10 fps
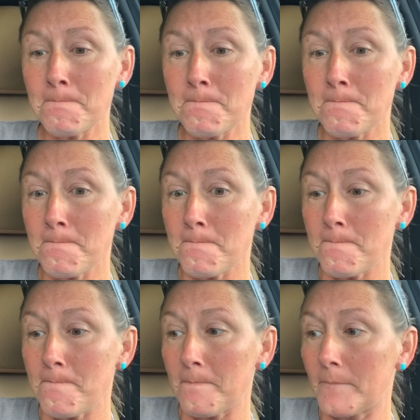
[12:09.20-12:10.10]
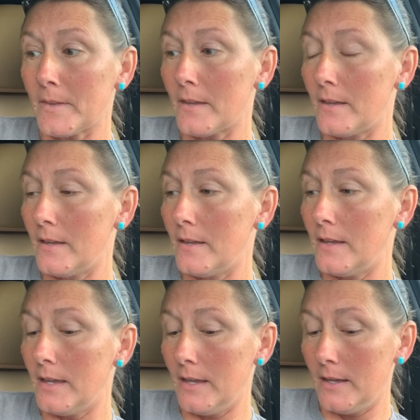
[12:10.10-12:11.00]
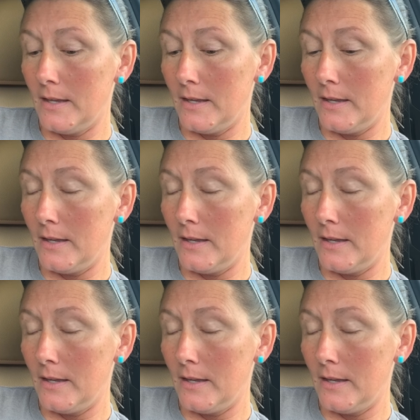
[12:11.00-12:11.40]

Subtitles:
(no one is talking)